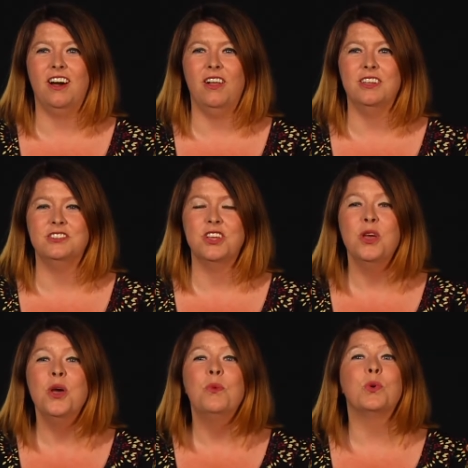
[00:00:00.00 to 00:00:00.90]
College.
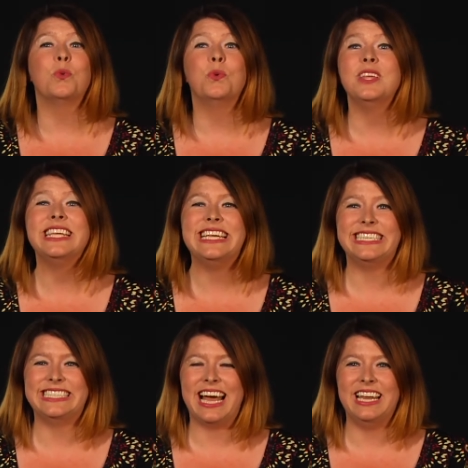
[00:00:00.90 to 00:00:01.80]
We're really
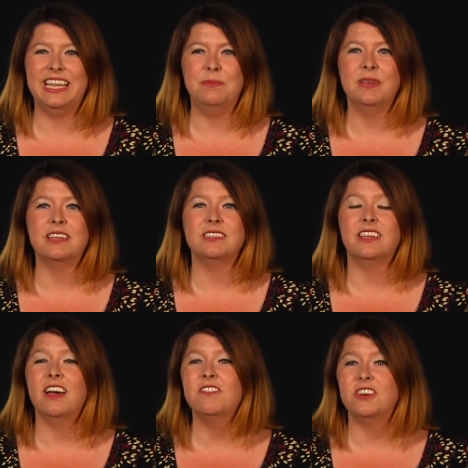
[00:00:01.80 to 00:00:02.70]
excited because the
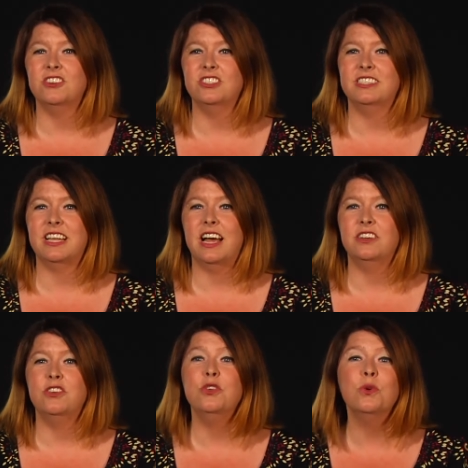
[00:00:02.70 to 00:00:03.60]
governor just
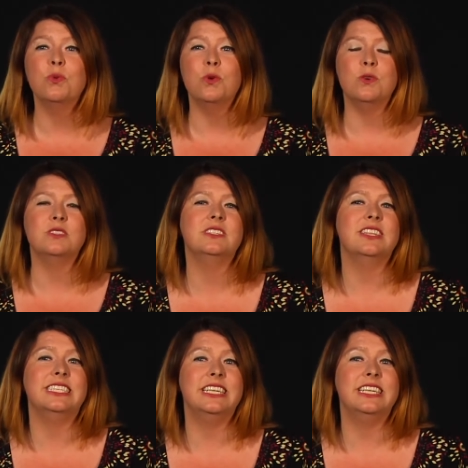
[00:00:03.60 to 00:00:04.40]
signed new rules to the